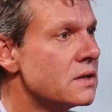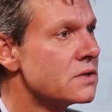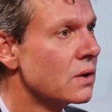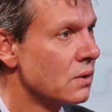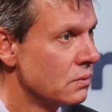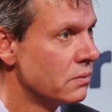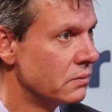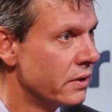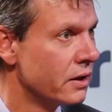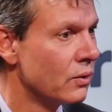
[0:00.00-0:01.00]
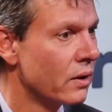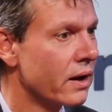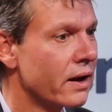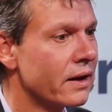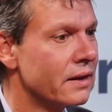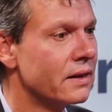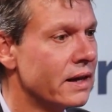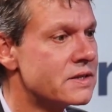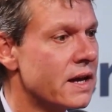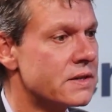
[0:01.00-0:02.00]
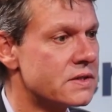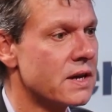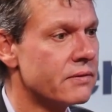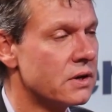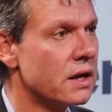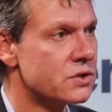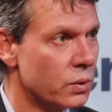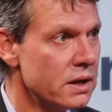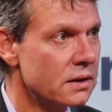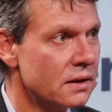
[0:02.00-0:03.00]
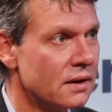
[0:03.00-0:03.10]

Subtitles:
So, you know, it's 7 days a week.